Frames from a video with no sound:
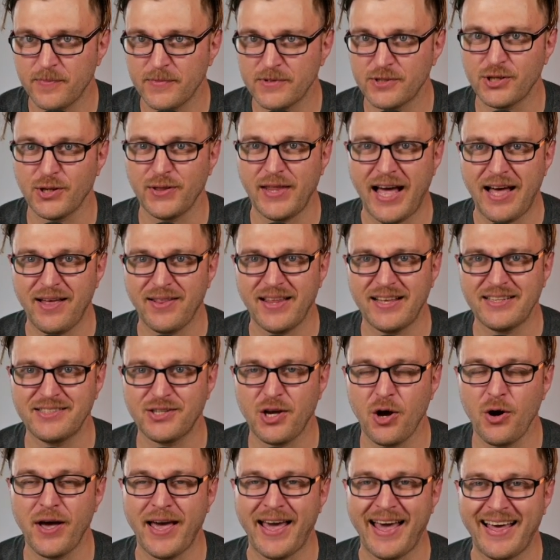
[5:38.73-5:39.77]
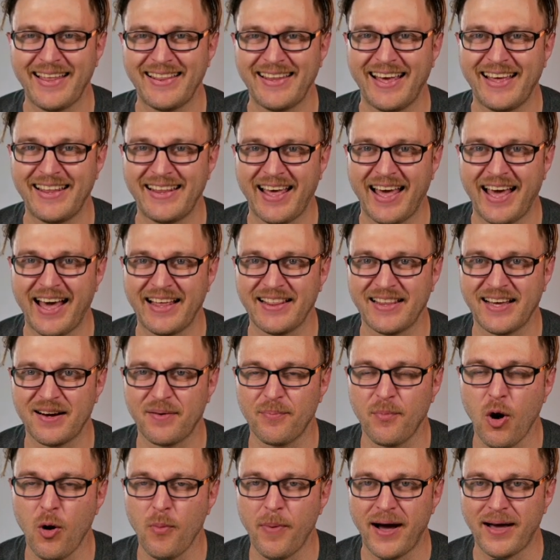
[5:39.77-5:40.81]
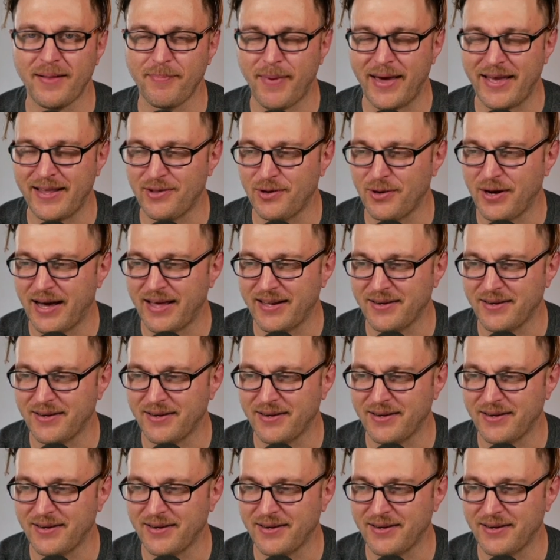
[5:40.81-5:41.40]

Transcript: So now let's go ahead and add our mobile menu